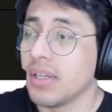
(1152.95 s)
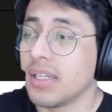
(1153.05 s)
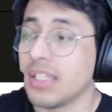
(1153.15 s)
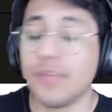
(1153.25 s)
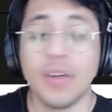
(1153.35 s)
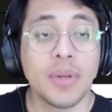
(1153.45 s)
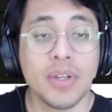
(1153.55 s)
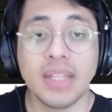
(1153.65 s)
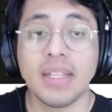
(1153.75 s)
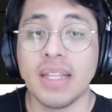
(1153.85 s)
He's very good
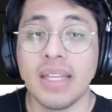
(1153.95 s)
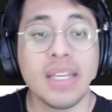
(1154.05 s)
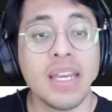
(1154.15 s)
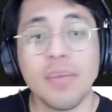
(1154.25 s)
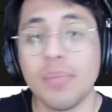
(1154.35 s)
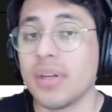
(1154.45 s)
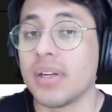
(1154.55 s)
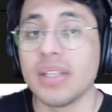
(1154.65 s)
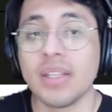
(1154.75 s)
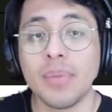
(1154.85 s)
at the late game, but
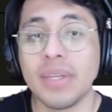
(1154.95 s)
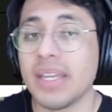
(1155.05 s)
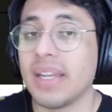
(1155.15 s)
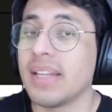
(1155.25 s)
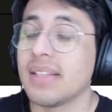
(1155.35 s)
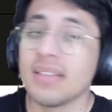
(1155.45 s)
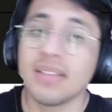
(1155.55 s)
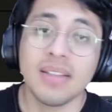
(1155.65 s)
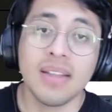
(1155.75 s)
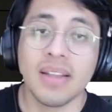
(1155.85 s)
in the beginning,
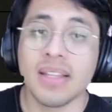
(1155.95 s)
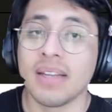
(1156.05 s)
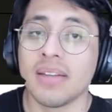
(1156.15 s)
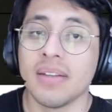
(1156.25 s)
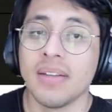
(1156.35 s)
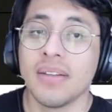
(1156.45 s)
not that good.